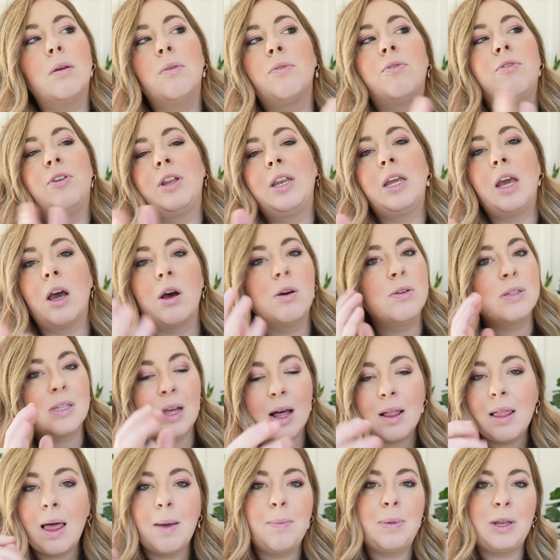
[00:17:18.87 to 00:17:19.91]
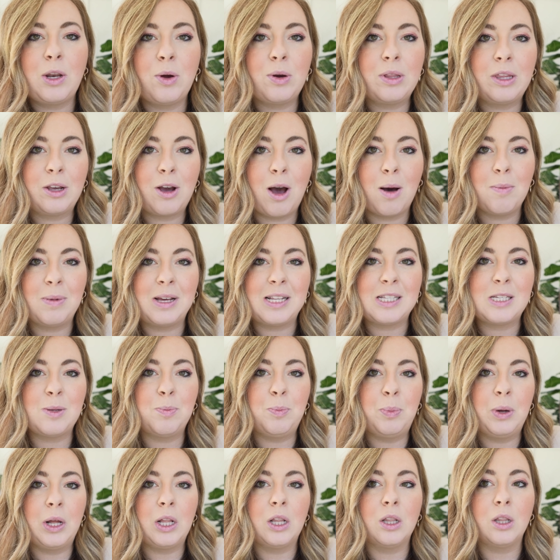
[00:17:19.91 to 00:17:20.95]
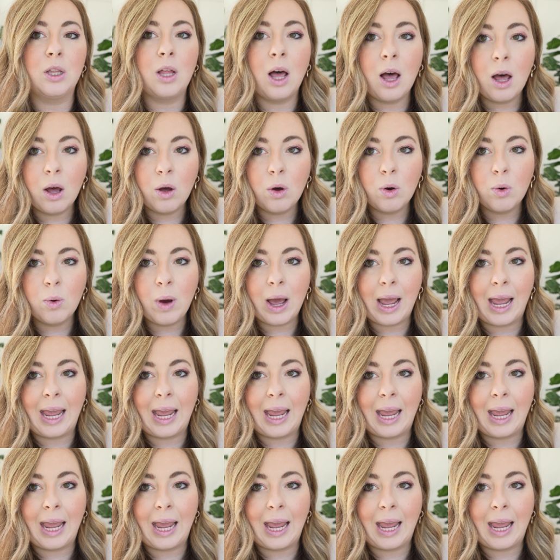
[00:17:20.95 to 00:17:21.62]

videos, let me know in the comments below,